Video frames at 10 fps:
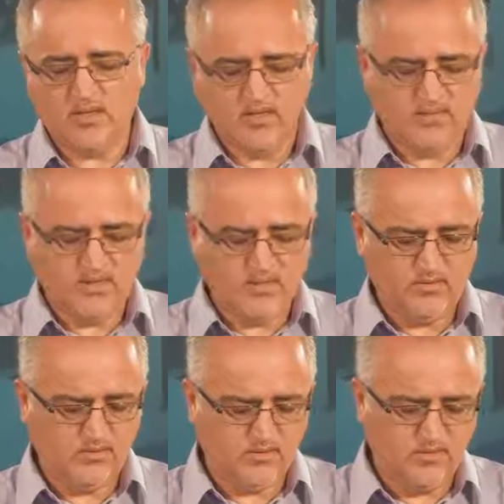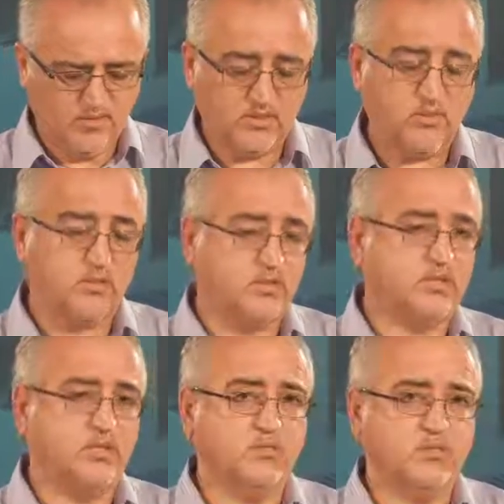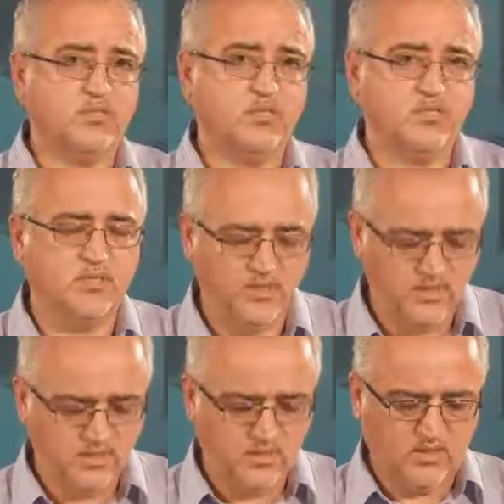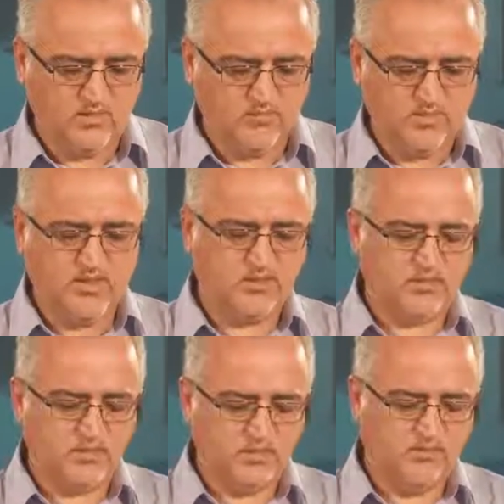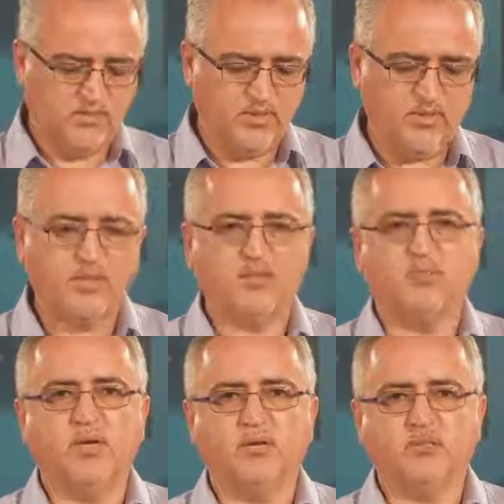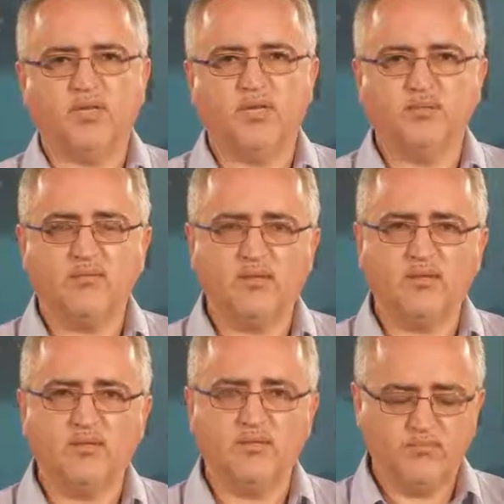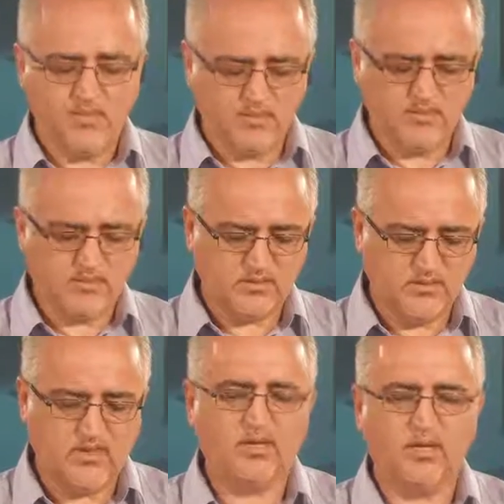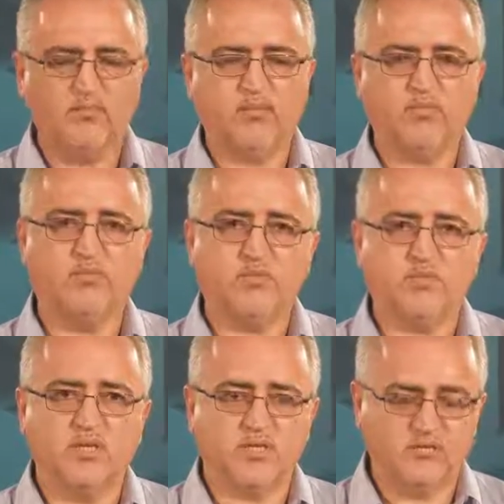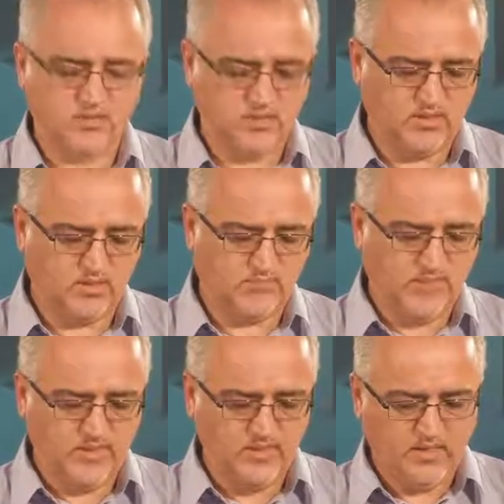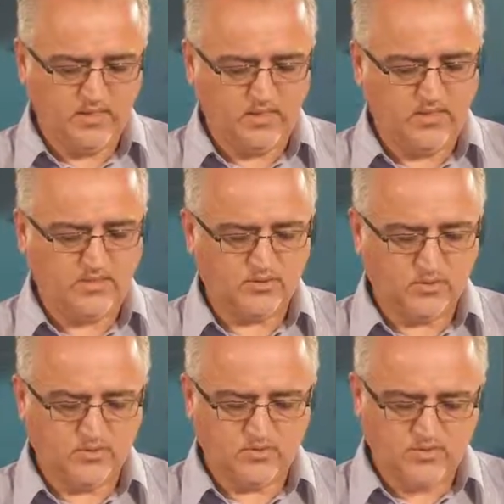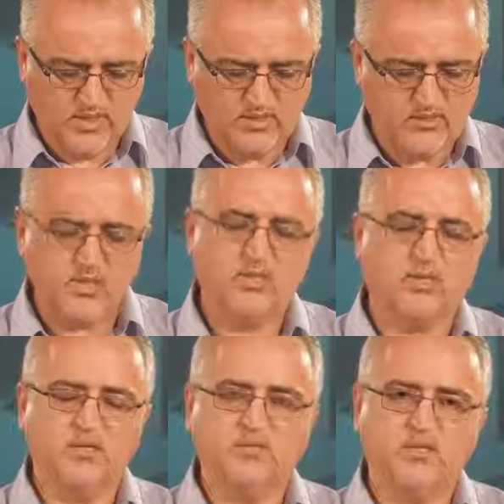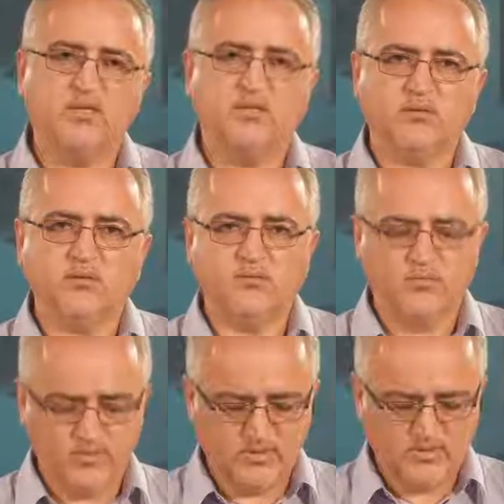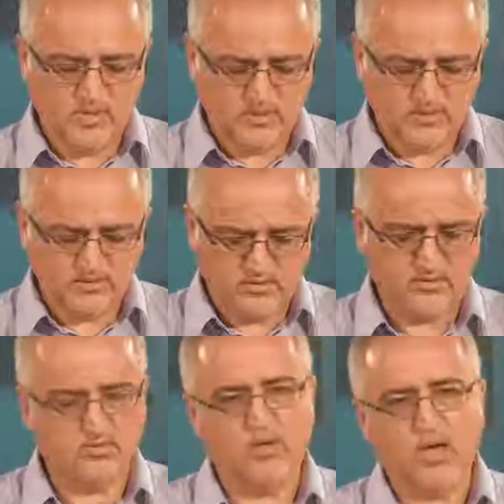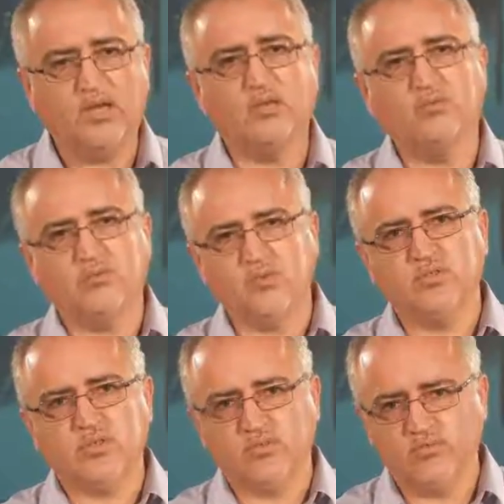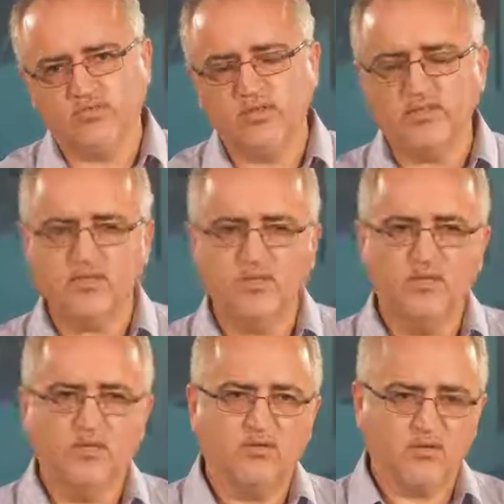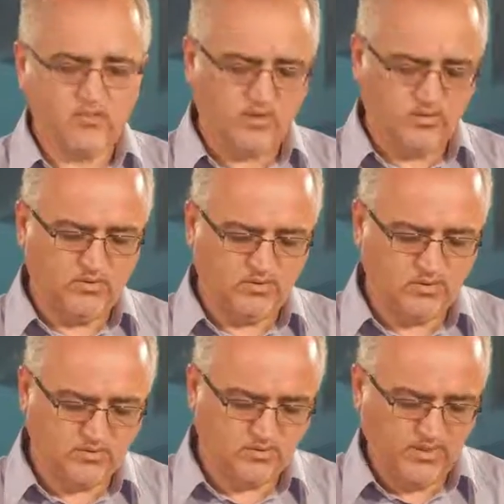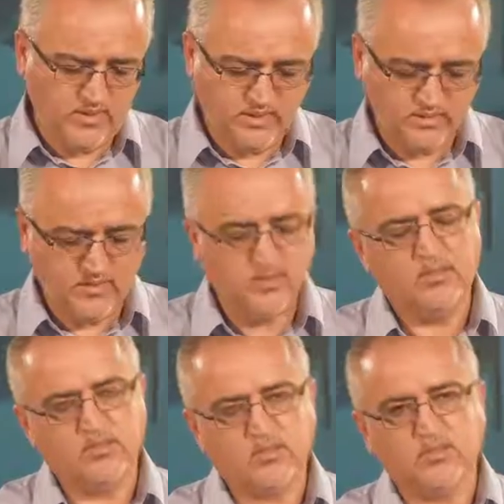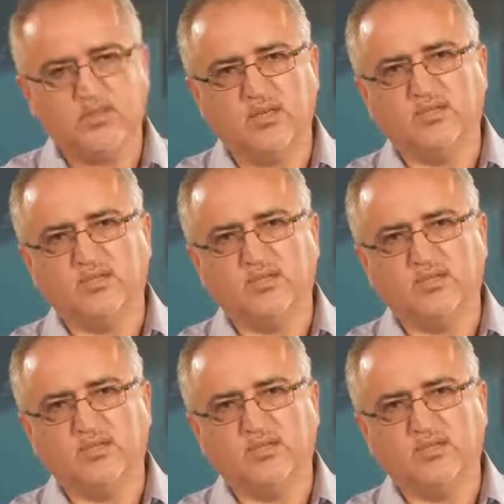camera, which means digital signal processing, BNC appearing at the back of the camera means that that camera produces analog signal. So that signal is then going to be taken to analog to digital converter, which we're going to explain so you can